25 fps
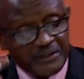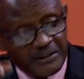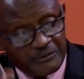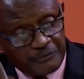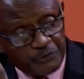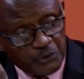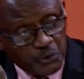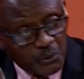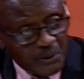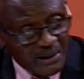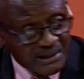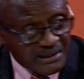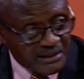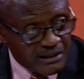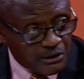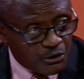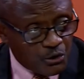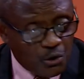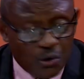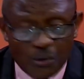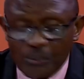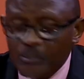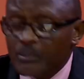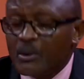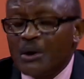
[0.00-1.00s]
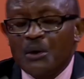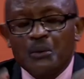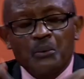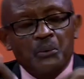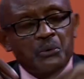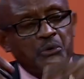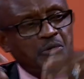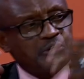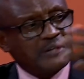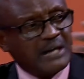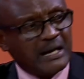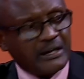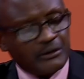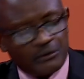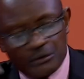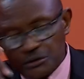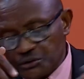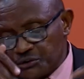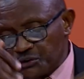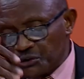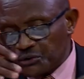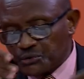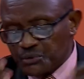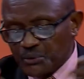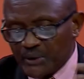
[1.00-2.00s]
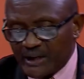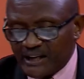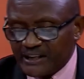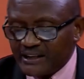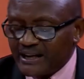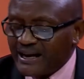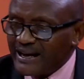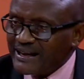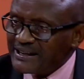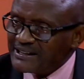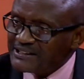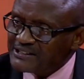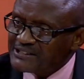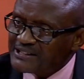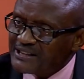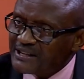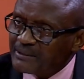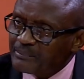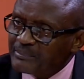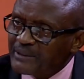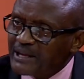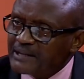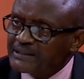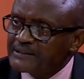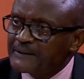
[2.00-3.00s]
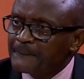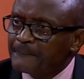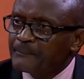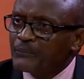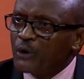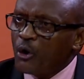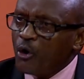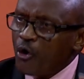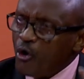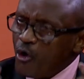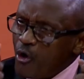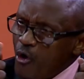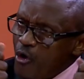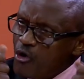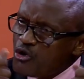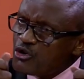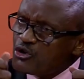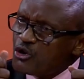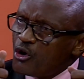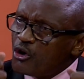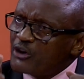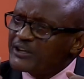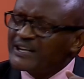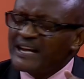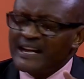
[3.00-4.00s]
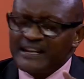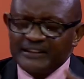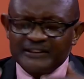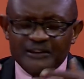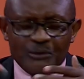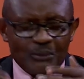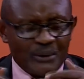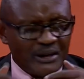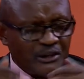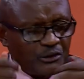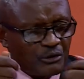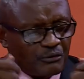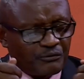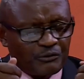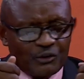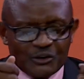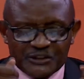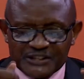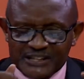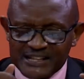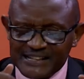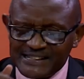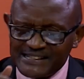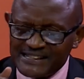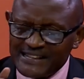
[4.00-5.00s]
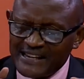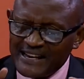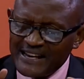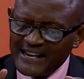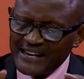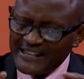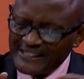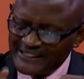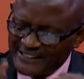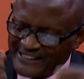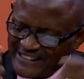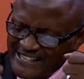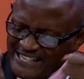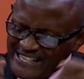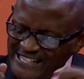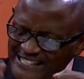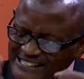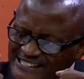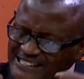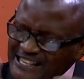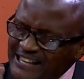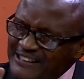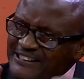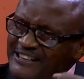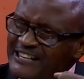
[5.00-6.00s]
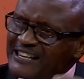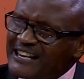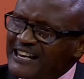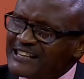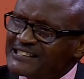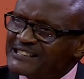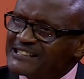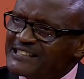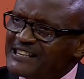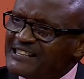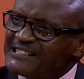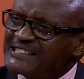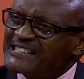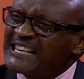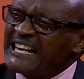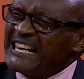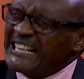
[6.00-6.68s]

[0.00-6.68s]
the viewers at home would like also to encourage them that, hold on, the word of God says, these are the last days.